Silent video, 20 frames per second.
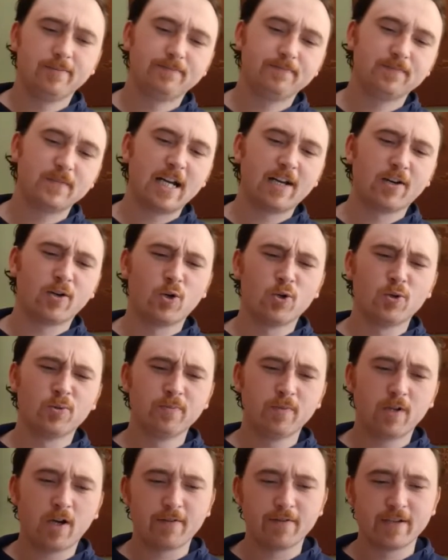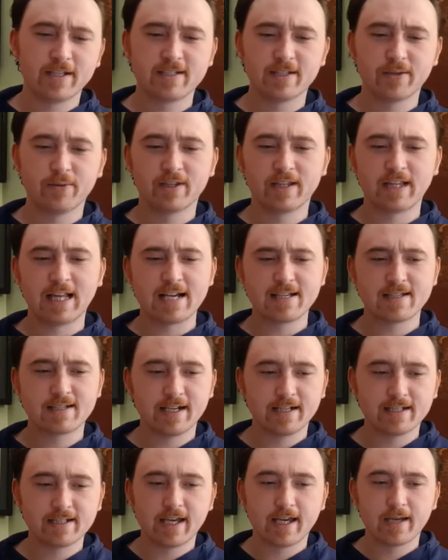at home, obviously with last
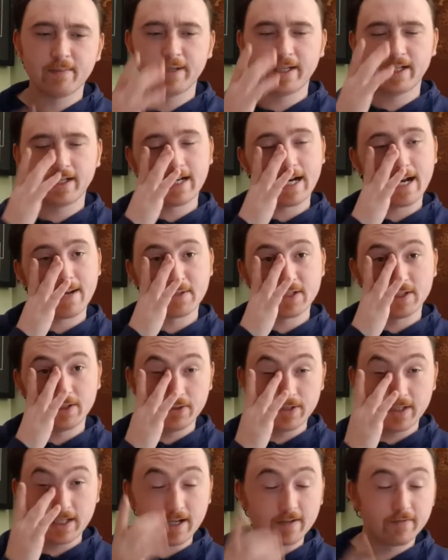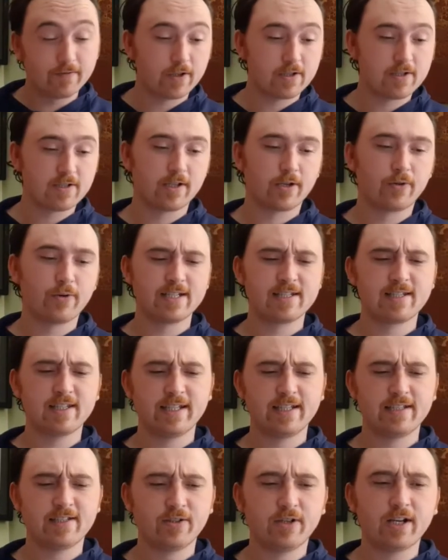night's game being an absolute dud versus the
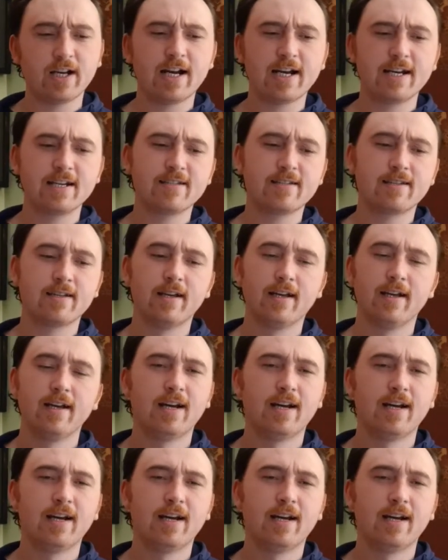Grizzlies, you guys.